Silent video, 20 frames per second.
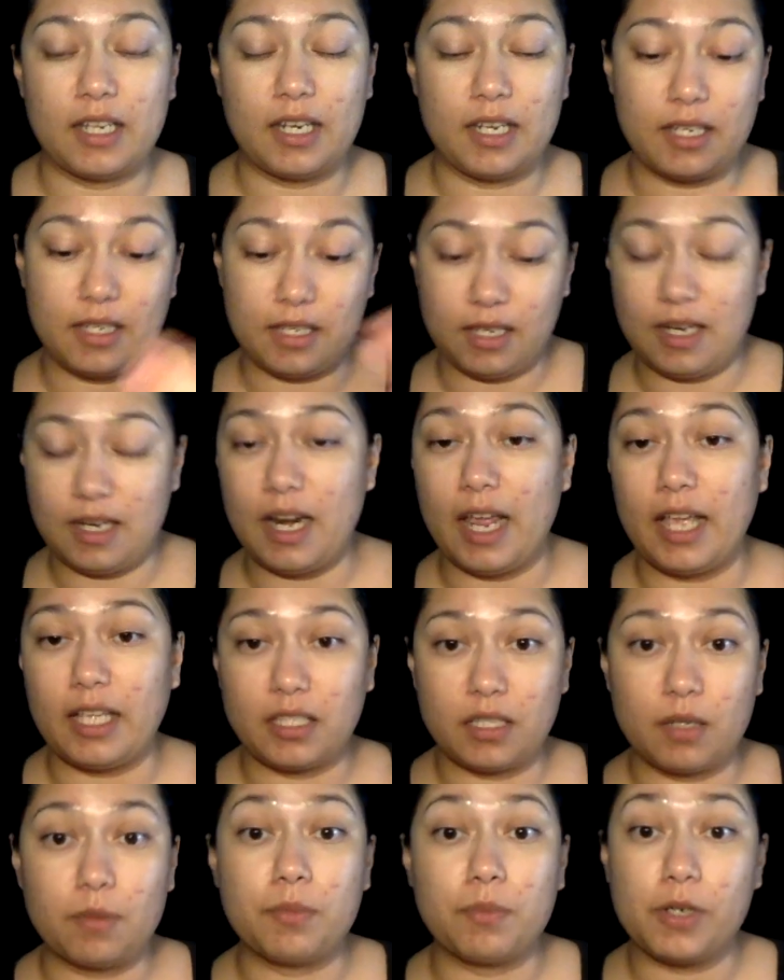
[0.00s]
the
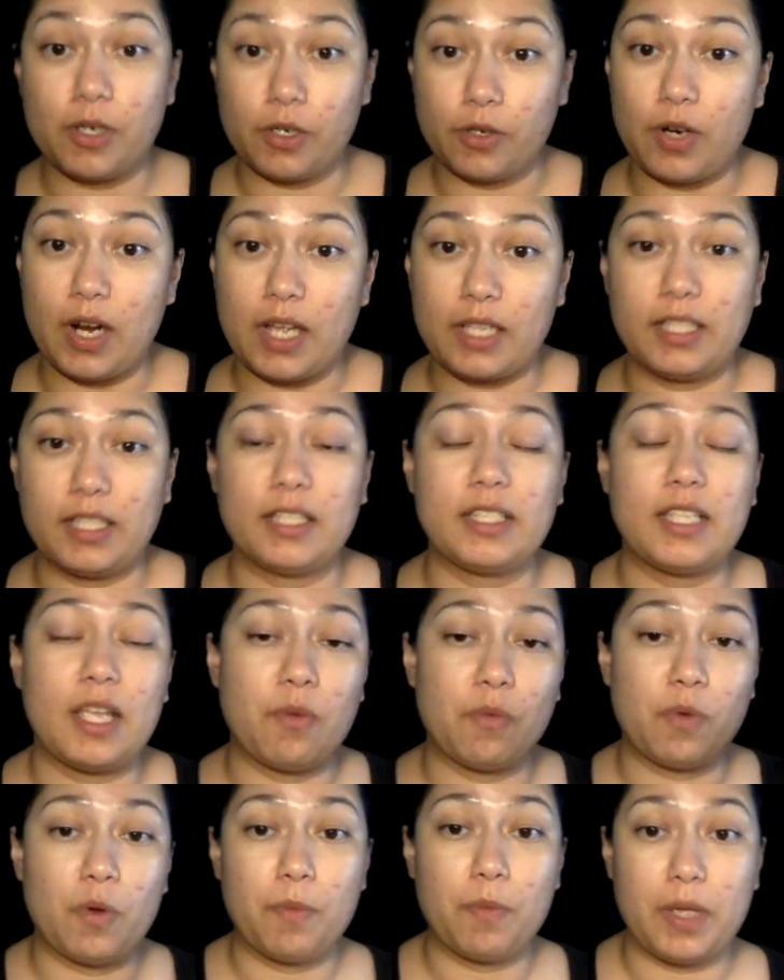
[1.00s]
night progresses, I
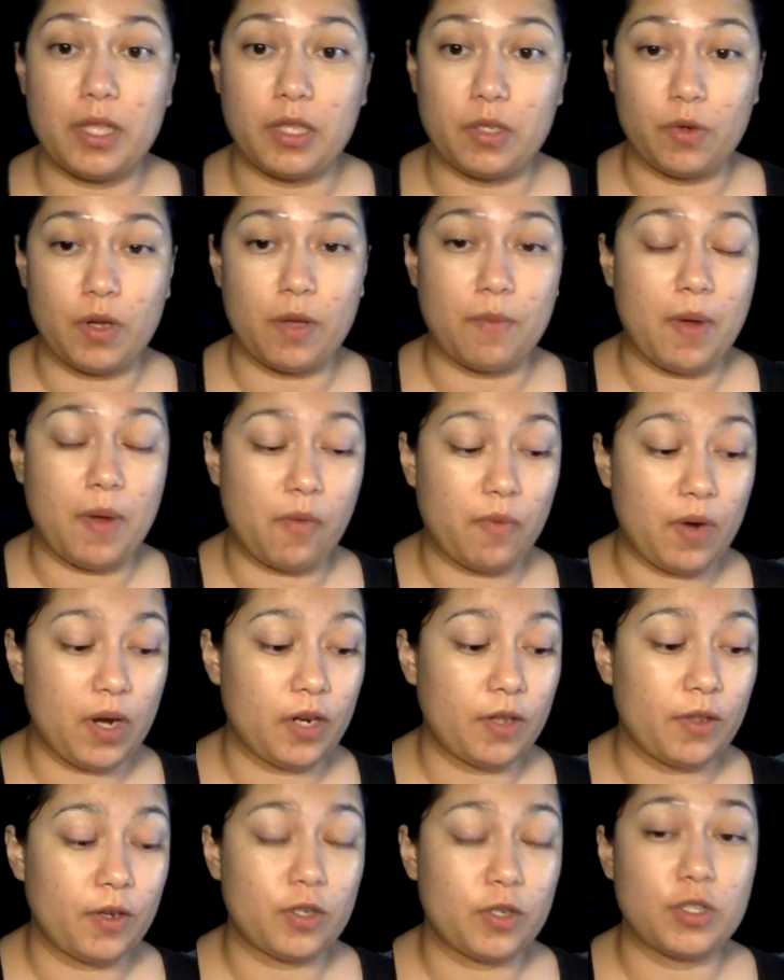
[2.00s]
will be doing my
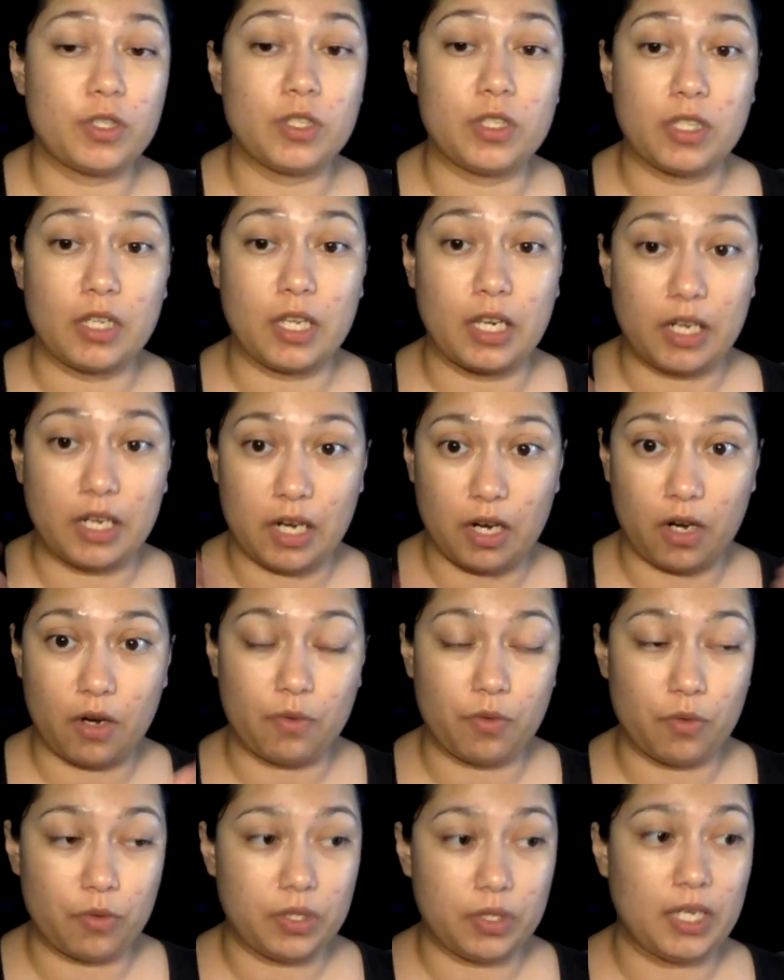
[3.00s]
regular skincare
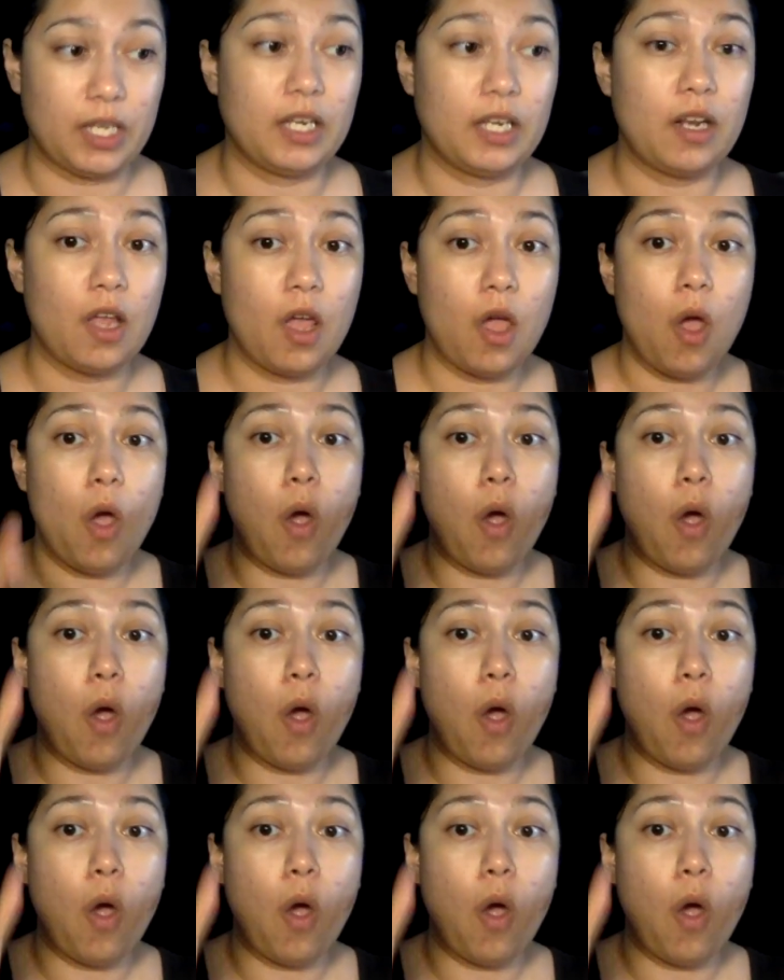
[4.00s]
routine